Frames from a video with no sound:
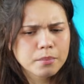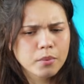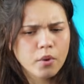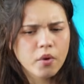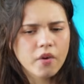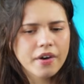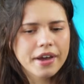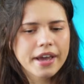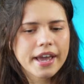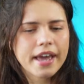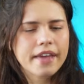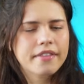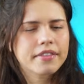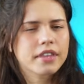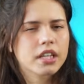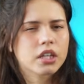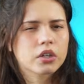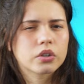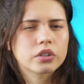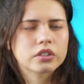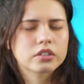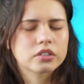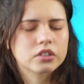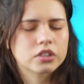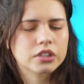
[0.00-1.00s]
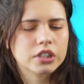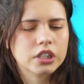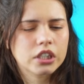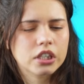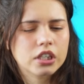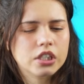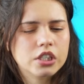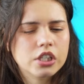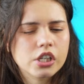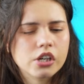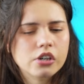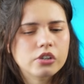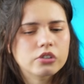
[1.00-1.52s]
boy and the good girl.
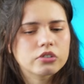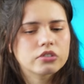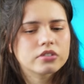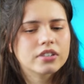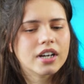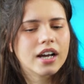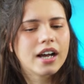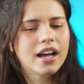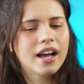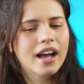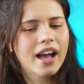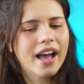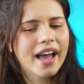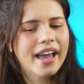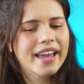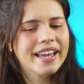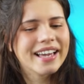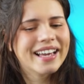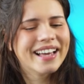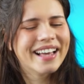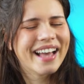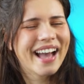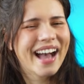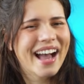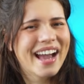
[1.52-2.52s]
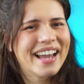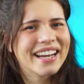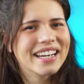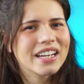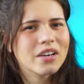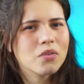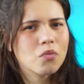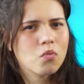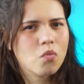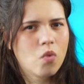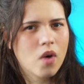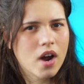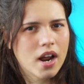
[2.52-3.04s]
So I kind
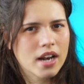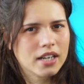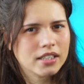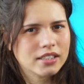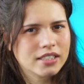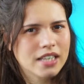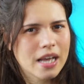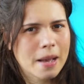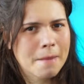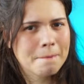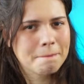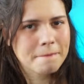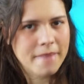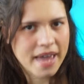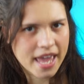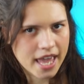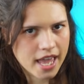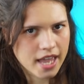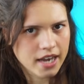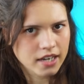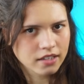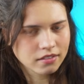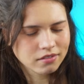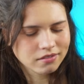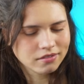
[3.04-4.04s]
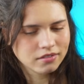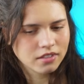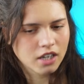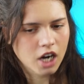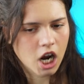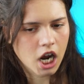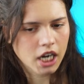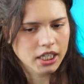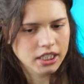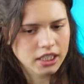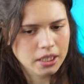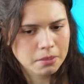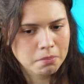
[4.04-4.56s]
of want a man,
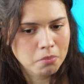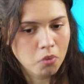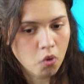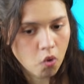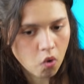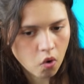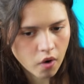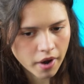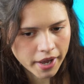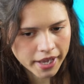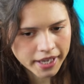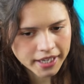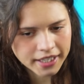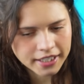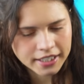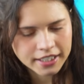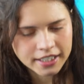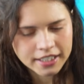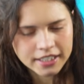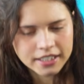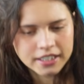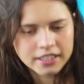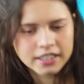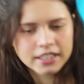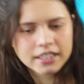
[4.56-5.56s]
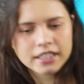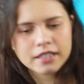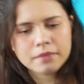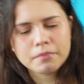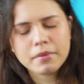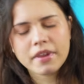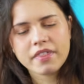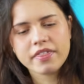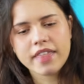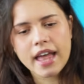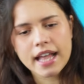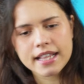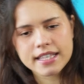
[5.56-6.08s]
not a boy,
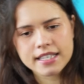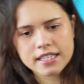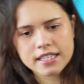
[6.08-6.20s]
but that's